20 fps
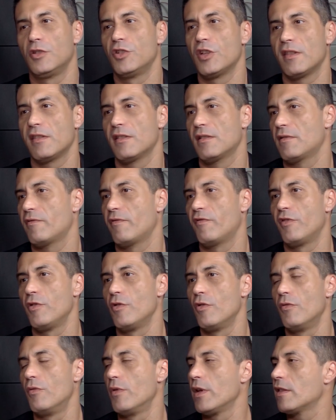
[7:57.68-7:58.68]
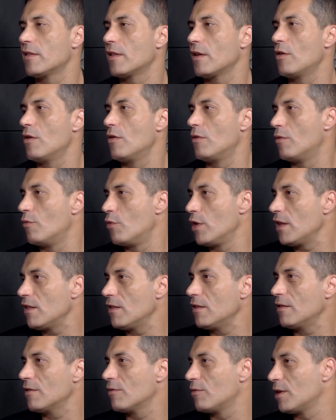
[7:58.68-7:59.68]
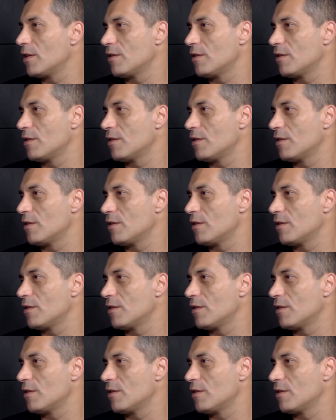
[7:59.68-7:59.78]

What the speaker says: just few weeks ago, with